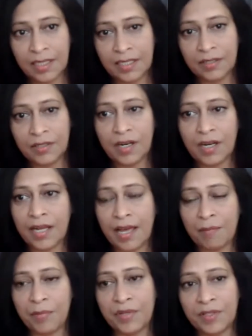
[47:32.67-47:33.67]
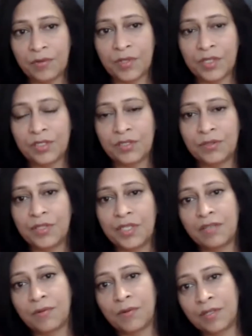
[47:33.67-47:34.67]
And you're not happy with what you're doing,
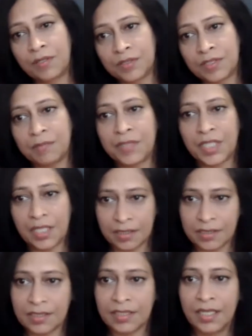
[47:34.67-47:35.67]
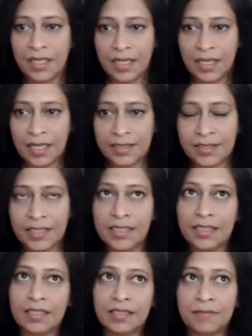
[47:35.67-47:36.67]
you want to do something else. I
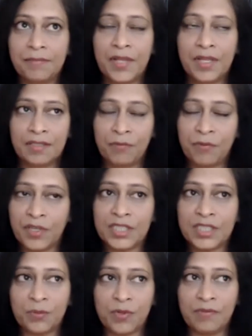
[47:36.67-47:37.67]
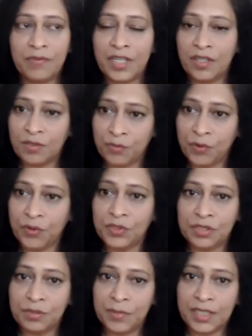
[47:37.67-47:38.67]
think the first one where you're
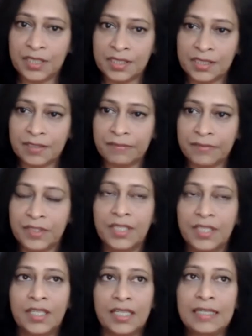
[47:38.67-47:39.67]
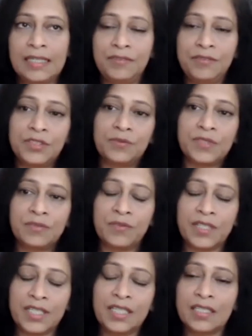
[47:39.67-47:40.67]
forced to make the shift, it leaves you with
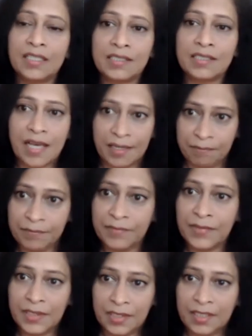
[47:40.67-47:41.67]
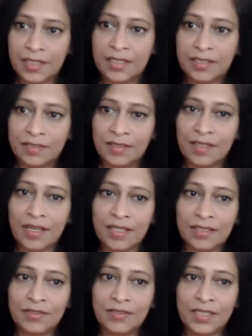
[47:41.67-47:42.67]
very little time. So you
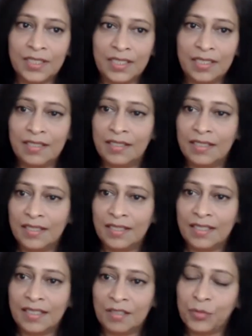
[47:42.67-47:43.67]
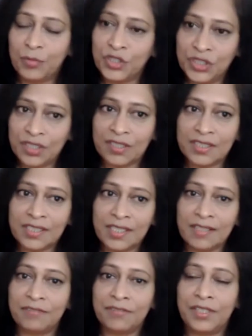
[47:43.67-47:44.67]
got to really push
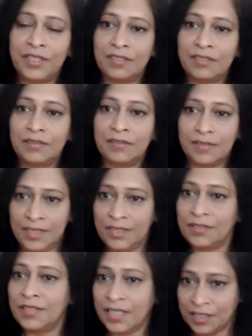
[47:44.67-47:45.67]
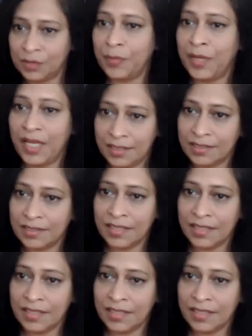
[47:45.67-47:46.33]
yourself into that space.